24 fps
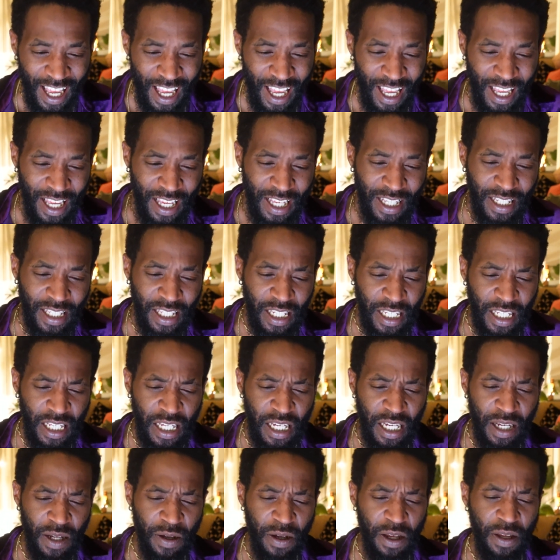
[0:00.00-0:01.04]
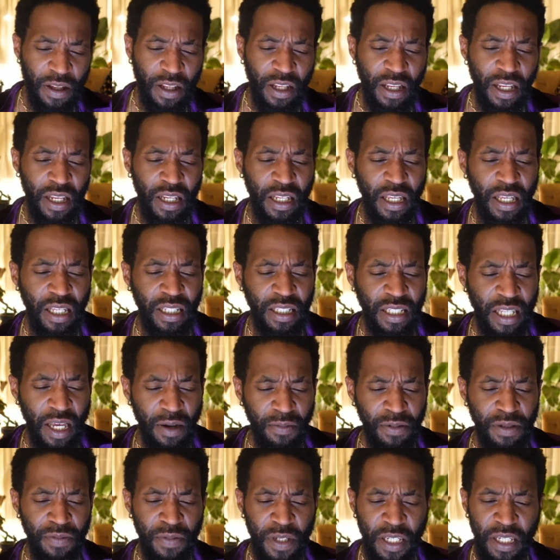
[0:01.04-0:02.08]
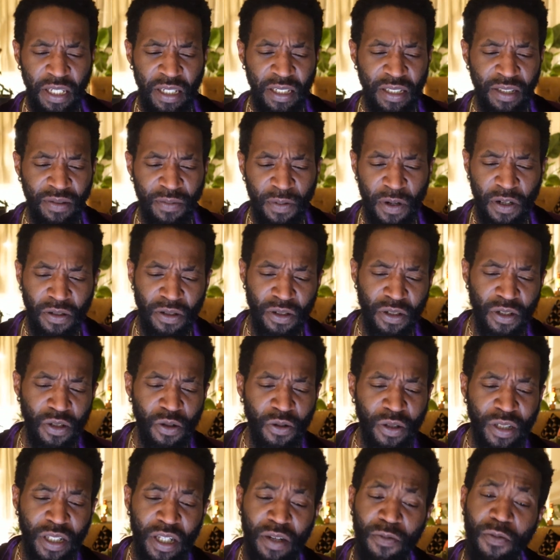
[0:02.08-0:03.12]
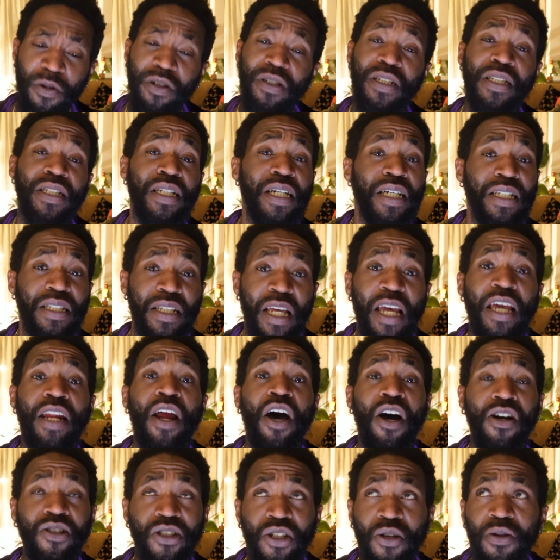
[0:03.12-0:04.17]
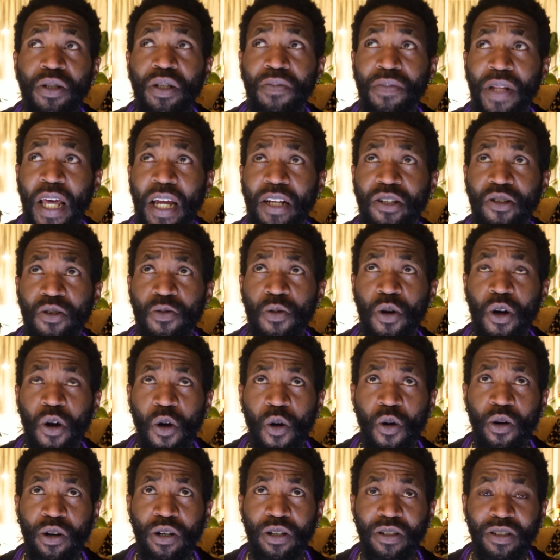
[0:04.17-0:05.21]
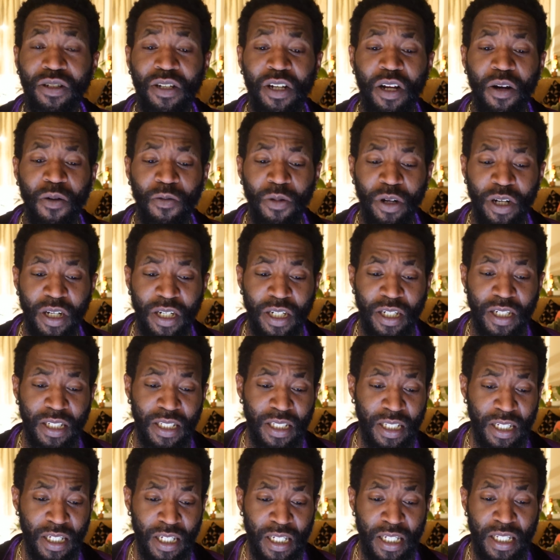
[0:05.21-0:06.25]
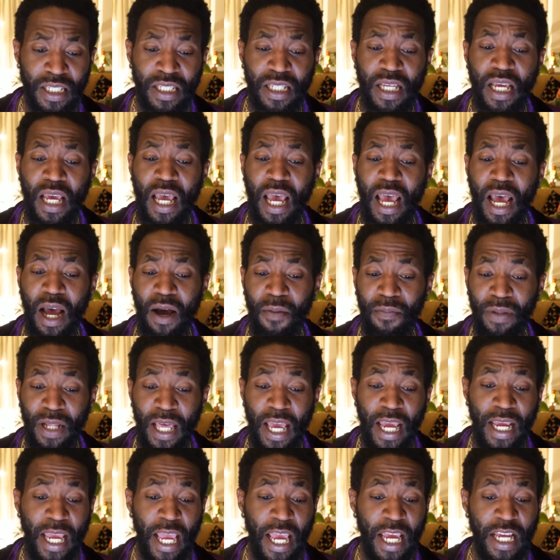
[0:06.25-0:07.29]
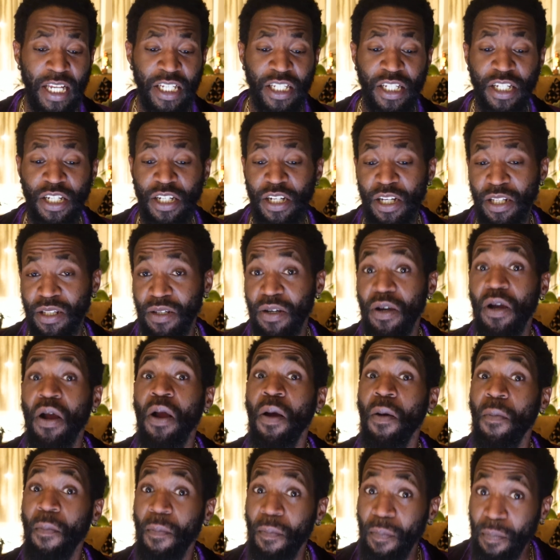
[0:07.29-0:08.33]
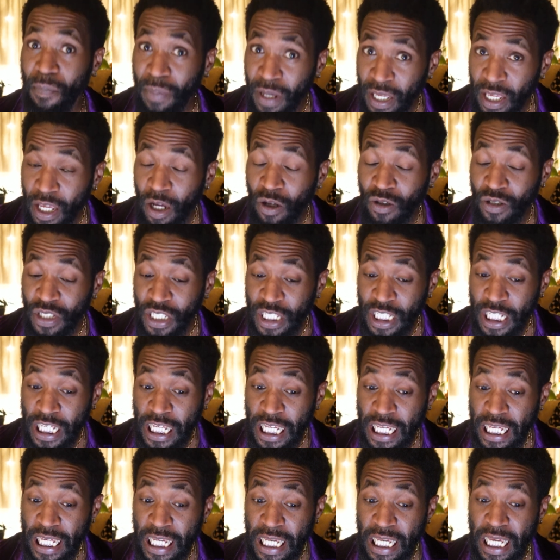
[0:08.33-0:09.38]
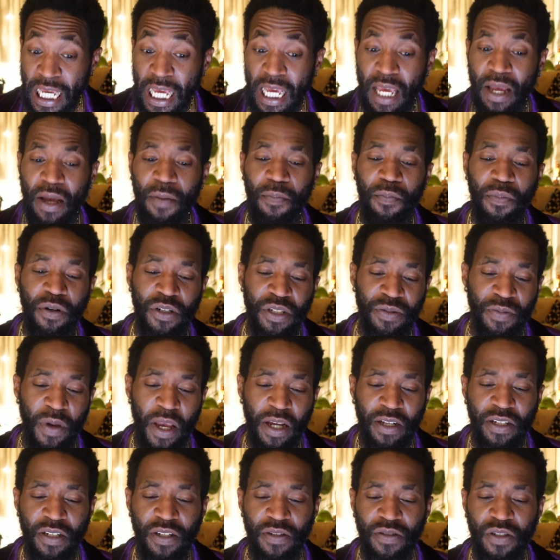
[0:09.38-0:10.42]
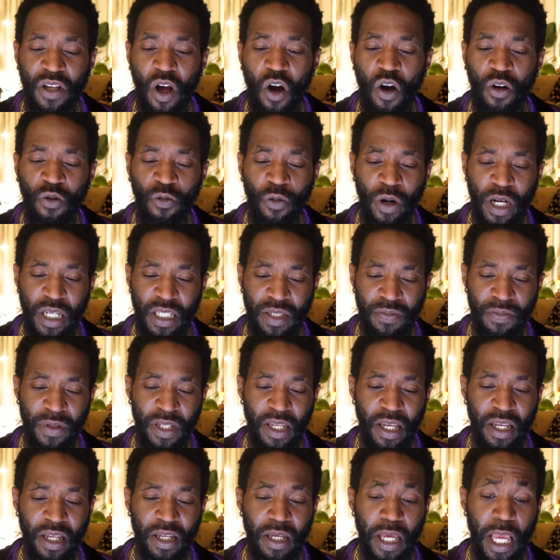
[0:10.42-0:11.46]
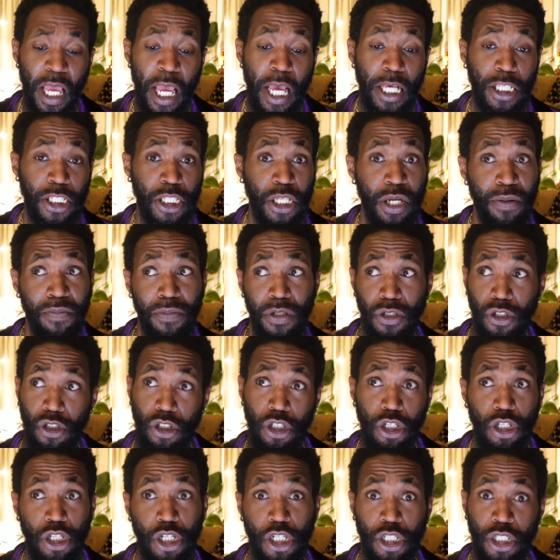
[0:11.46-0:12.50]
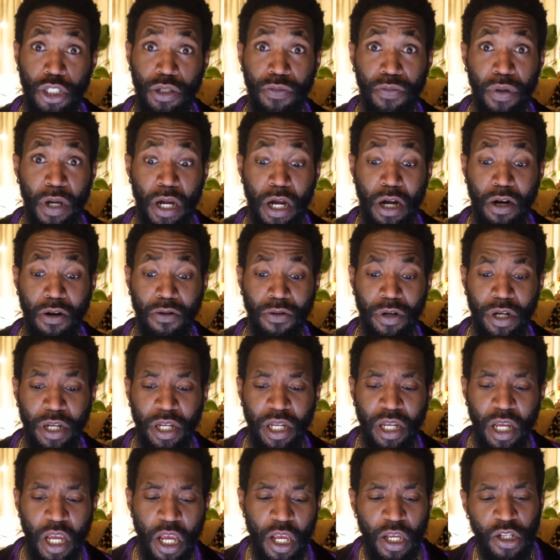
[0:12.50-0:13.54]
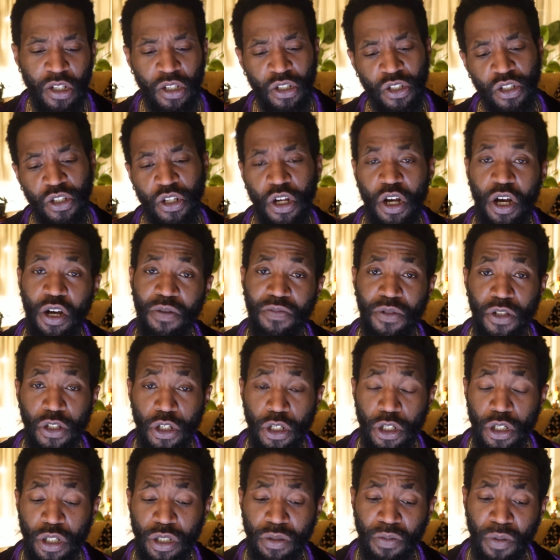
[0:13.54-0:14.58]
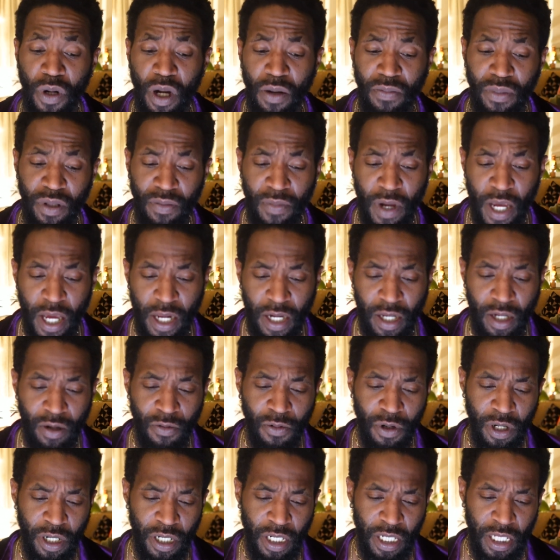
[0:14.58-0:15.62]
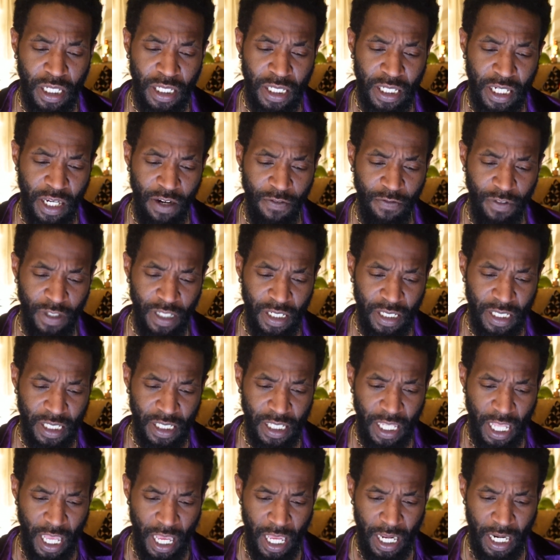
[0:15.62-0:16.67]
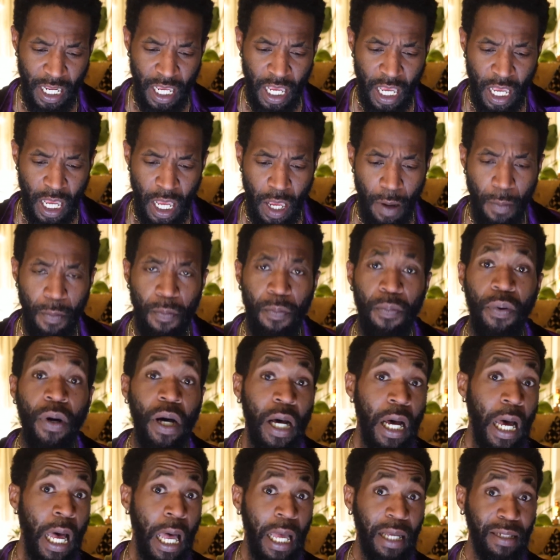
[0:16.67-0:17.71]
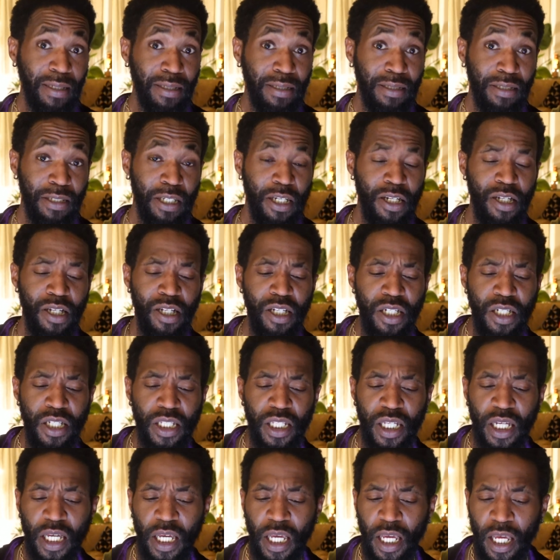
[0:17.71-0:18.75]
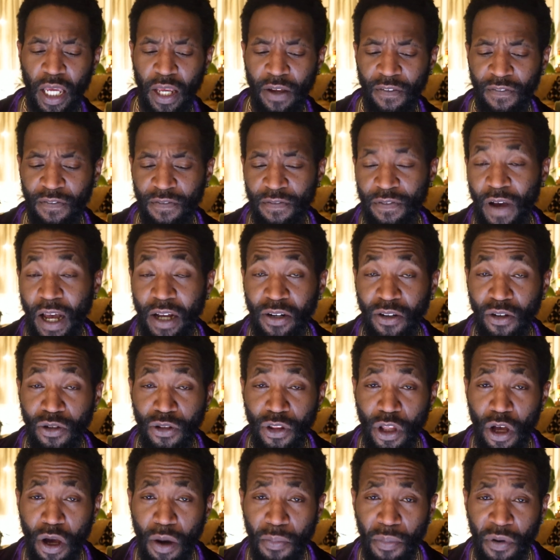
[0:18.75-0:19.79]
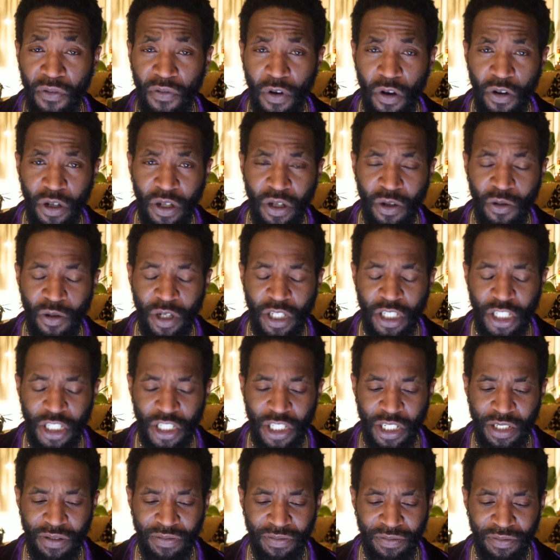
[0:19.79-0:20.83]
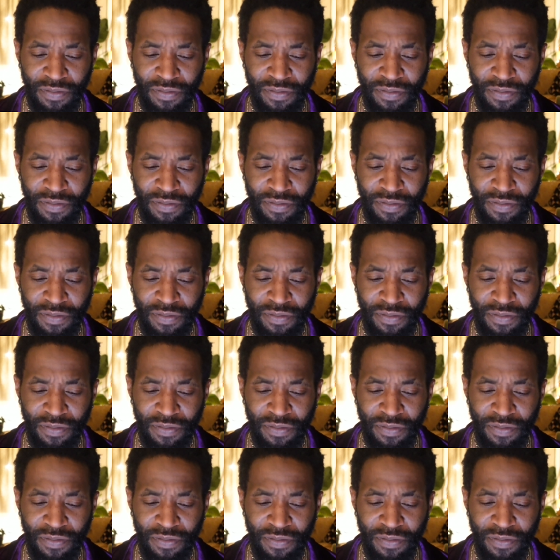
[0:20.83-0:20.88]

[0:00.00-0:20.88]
And that was me getting into a personal story. Then we'll discuss, and also in the Black New World Order, we're going to discuss how Black, Asian, and other POC perspectives on race play. And some see it as empowering, some see it as problematic. We're going to get definitely into that. But here's a final thought-provoking question.